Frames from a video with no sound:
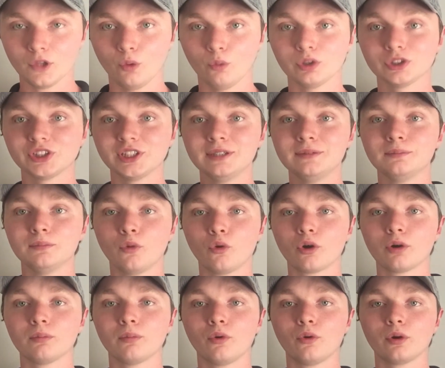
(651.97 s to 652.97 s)
we're seeing
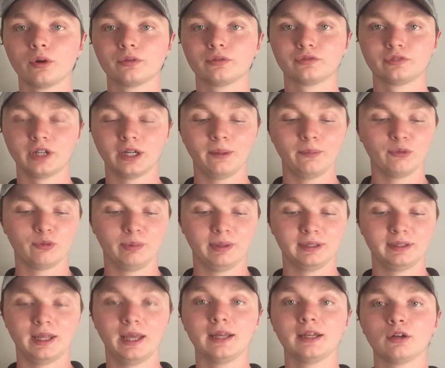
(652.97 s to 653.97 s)
more and more freedoms
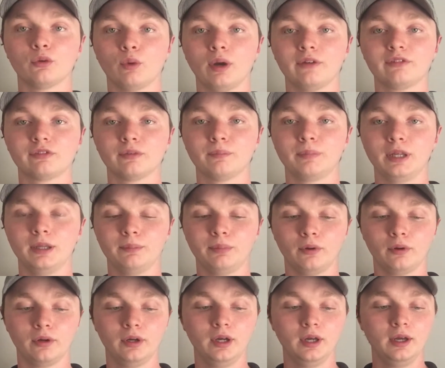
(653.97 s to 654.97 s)
being taken away from
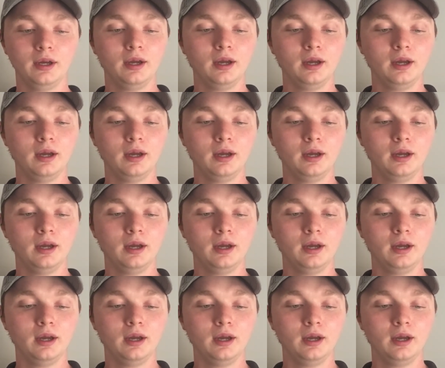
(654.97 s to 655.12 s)
people.